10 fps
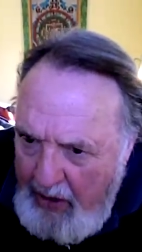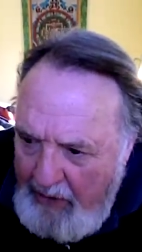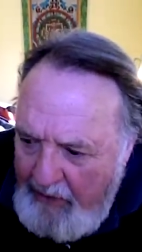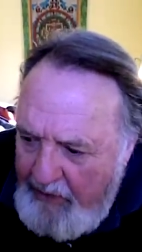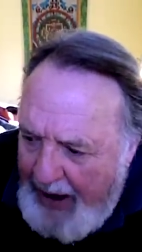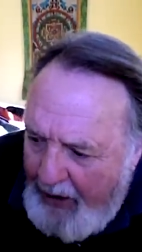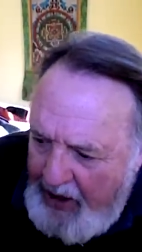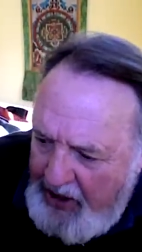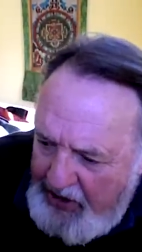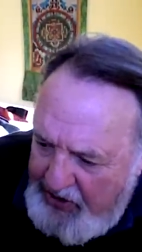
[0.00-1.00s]

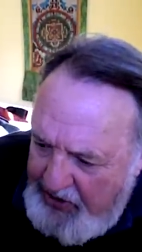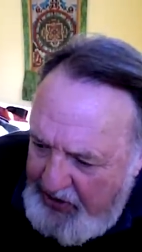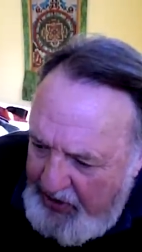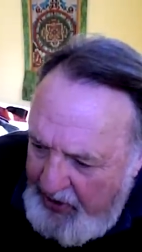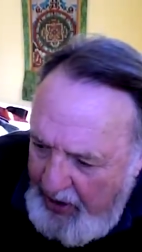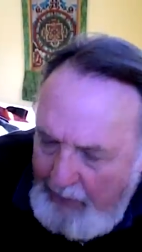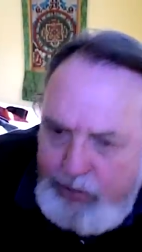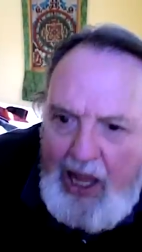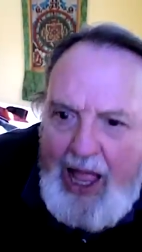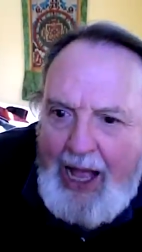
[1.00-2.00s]
various
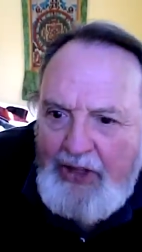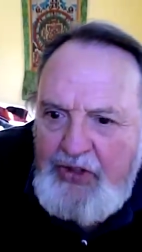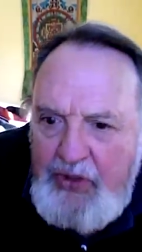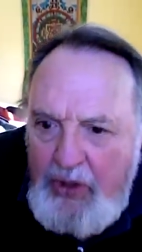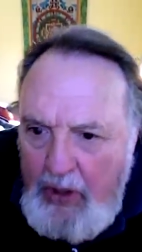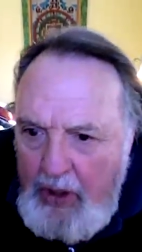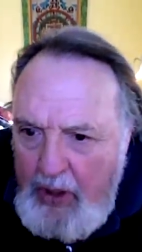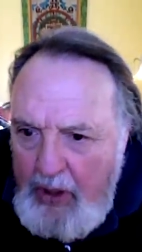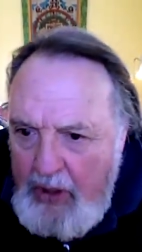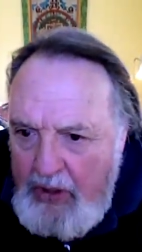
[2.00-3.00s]
plots
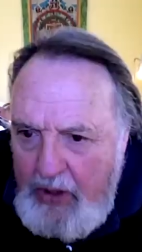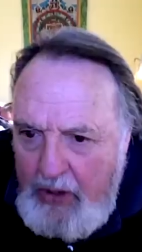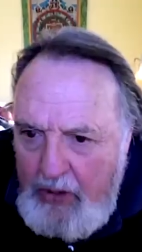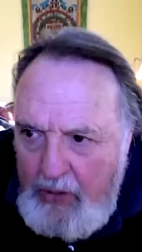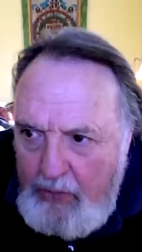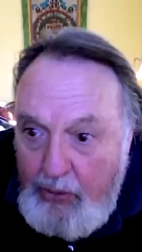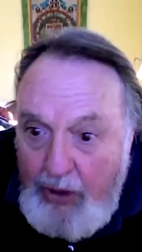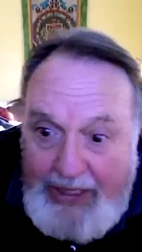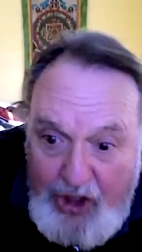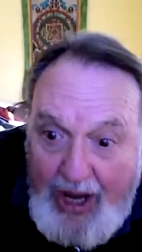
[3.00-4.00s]
to
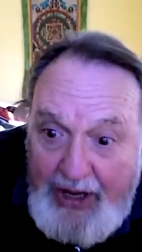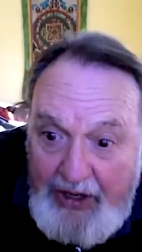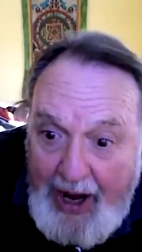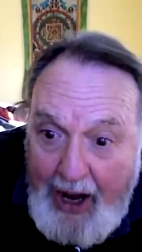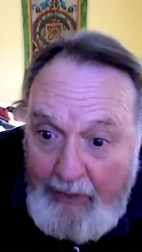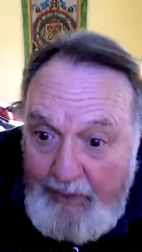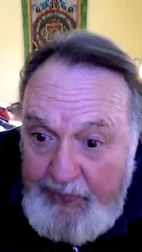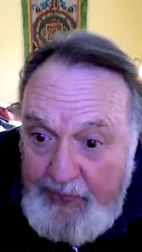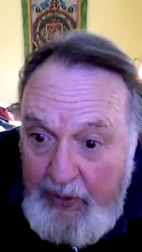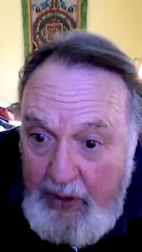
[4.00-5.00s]
bring China down.
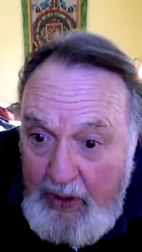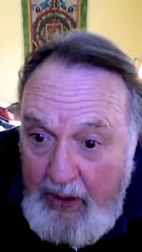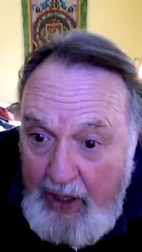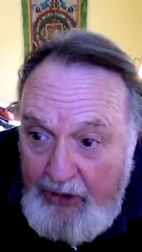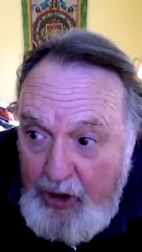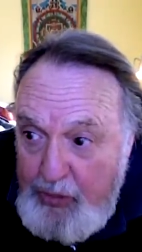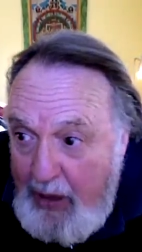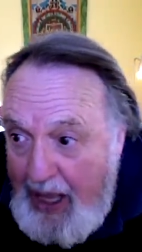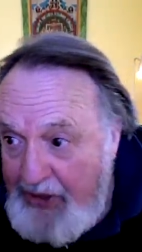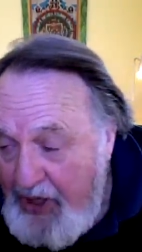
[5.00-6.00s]
And those
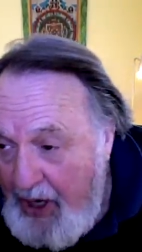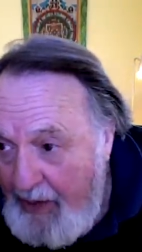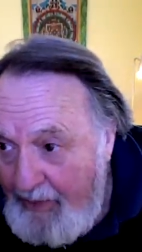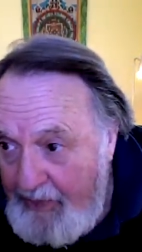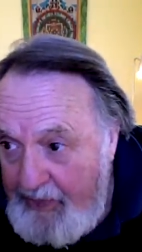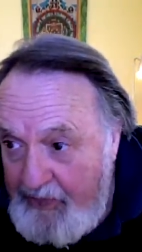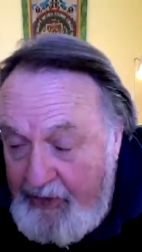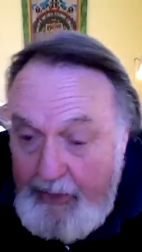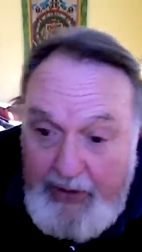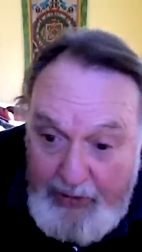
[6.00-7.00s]
plots come
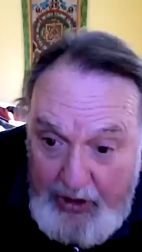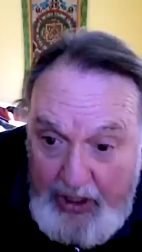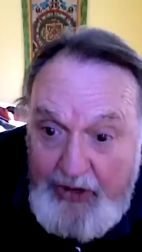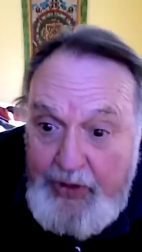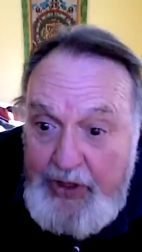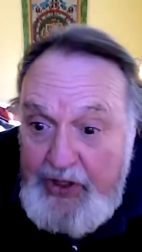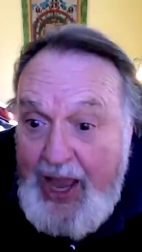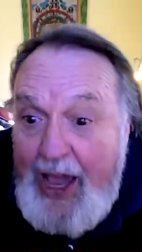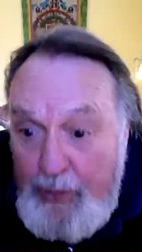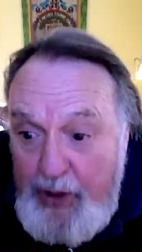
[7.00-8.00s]
from different countries
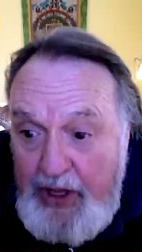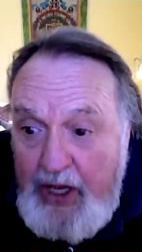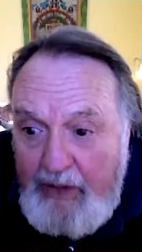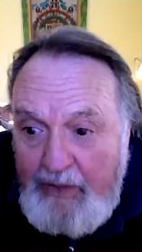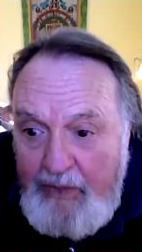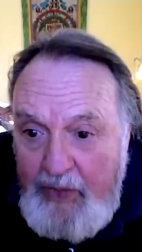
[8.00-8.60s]
and within.